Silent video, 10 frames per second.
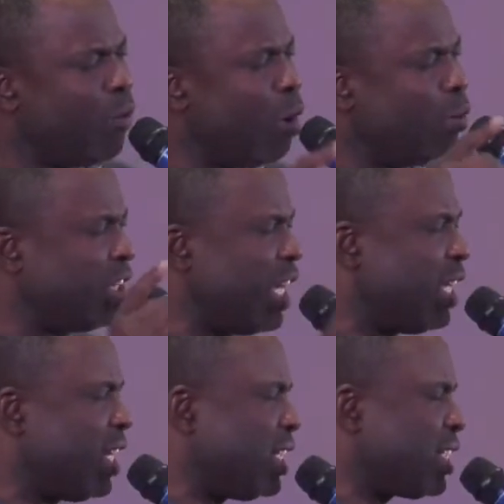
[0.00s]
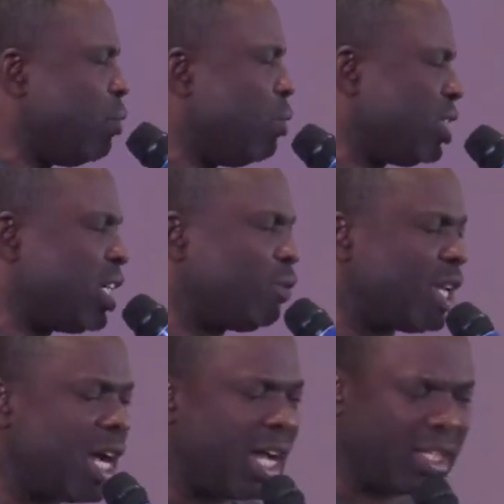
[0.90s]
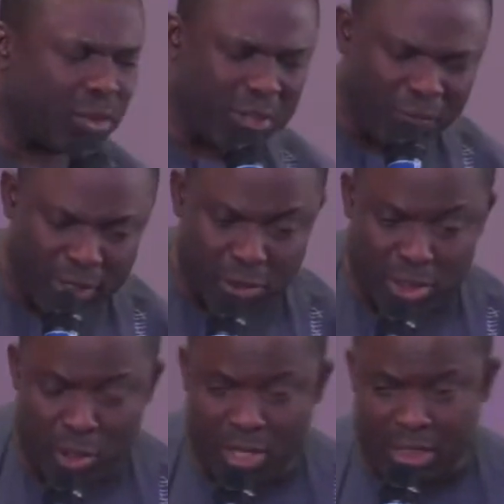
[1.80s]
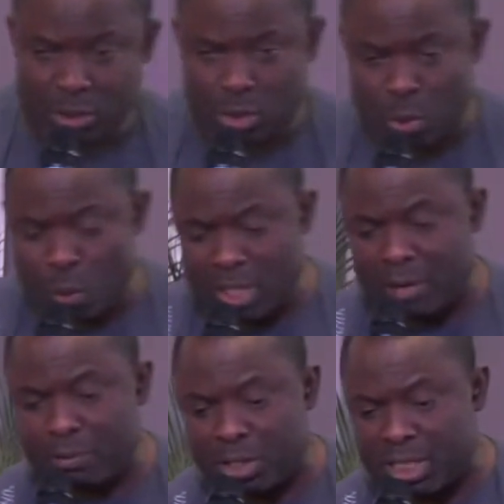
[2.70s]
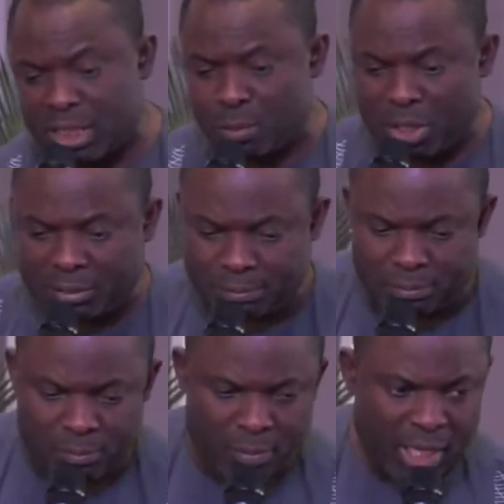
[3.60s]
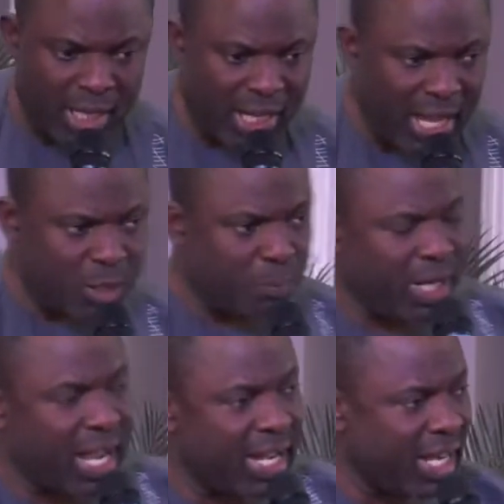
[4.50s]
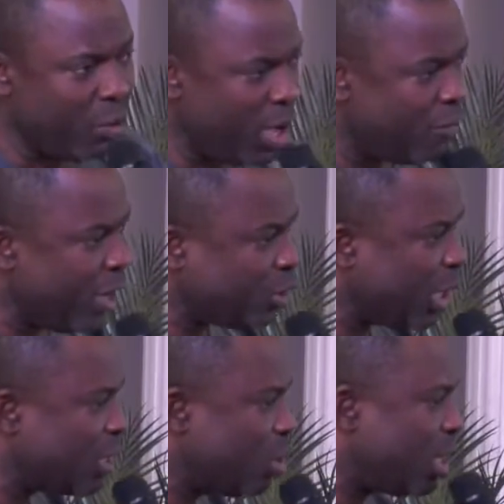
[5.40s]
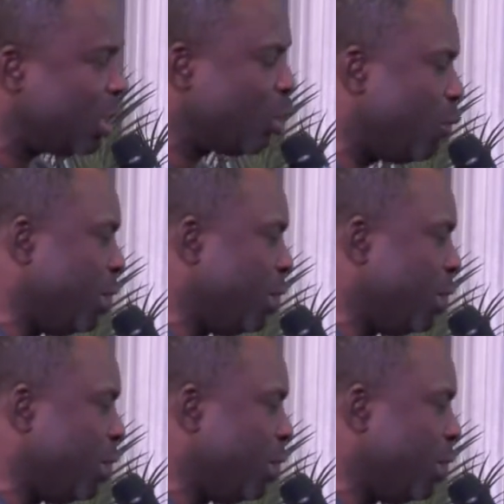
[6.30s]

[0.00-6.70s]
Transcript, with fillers: before we share the grace, can we stretch forth our hand to the vessel the Lord has used so wonderfully this morning? Let's pray that in any way virtue has gone out